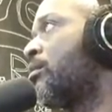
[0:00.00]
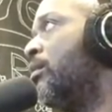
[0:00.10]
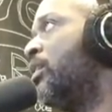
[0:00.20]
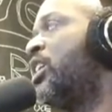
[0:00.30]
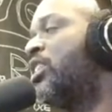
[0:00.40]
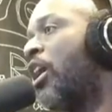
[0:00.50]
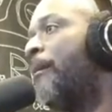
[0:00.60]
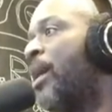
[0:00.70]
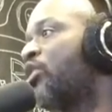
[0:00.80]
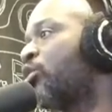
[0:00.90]
And she talking
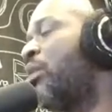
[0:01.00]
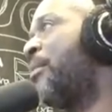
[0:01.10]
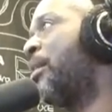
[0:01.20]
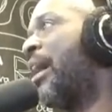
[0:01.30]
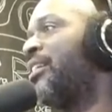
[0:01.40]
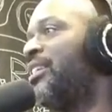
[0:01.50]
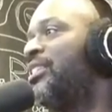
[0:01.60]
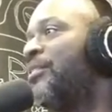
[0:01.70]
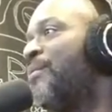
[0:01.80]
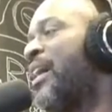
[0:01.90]
about screaming about
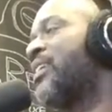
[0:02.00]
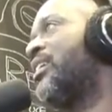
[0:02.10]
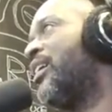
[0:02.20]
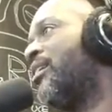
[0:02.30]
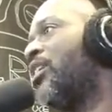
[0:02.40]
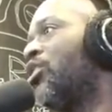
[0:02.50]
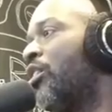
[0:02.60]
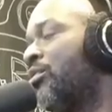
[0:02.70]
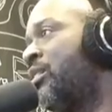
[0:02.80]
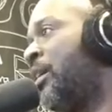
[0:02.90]
yeast infection and you
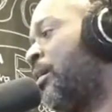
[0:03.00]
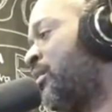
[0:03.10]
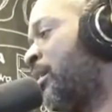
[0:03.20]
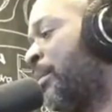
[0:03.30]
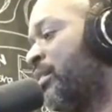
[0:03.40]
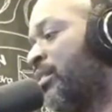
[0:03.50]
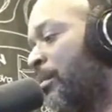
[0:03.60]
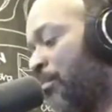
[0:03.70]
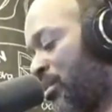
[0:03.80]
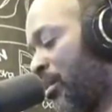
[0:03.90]
know see, sipping
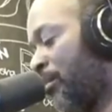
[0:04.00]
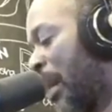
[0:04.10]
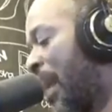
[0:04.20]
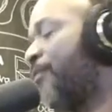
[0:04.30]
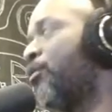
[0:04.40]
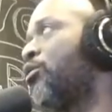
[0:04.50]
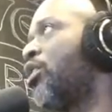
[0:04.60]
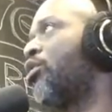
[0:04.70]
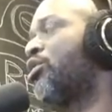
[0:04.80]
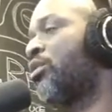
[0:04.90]
some some high
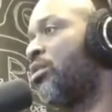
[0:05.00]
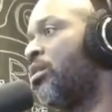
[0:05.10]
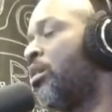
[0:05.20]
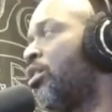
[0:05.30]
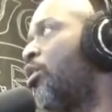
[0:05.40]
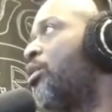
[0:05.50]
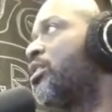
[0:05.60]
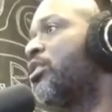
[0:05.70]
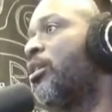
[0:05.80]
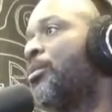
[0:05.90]
fructose corn
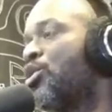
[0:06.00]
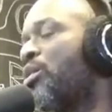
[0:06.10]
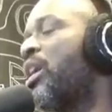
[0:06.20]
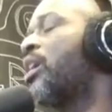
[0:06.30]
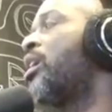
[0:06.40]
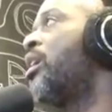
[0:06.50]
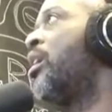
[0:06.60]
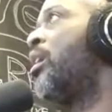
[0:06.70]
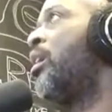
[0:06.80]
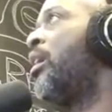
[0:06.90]
syrup drink
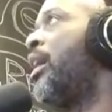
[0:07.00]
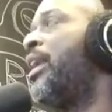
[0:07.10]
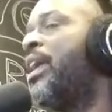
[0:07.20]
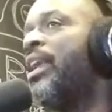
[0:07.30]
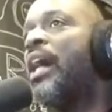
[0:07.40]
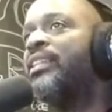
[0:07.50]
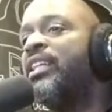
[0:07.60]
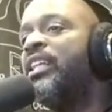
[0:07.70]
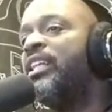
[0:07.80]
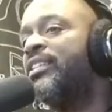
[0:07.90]
and then I
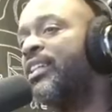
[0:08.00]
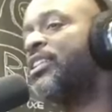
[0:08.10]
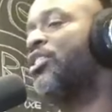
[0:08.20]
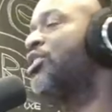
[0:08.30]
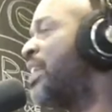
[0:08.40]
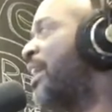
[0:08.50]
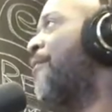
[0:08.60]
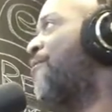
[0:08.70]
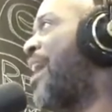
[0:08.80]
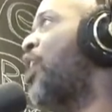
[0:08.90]
see these sisters,
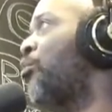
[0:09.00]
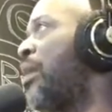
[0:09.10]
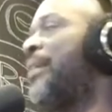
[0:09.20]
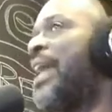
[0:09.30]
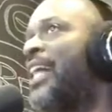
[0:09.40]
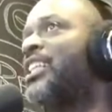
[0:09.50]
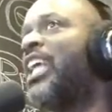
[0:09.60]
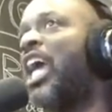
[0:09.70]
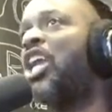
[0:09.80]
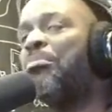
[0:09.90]
dignified women,
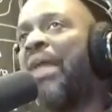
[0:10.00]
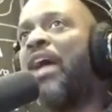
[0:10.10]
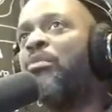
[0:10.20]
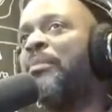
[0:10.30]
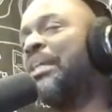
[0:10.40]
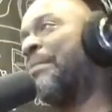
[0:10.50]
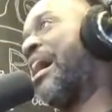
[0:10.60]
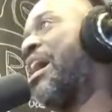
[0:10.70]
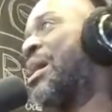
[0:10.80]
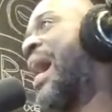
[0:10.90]
educated black women, talking
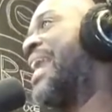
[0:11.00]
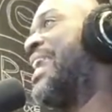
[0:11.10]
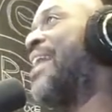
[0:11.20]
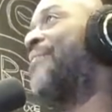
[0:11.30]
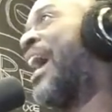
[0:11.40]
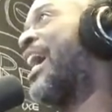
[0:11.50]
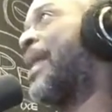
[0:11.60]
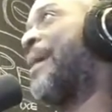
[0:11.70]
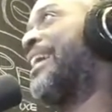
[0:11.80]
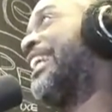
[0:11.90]
about, oh, I love Cardi B.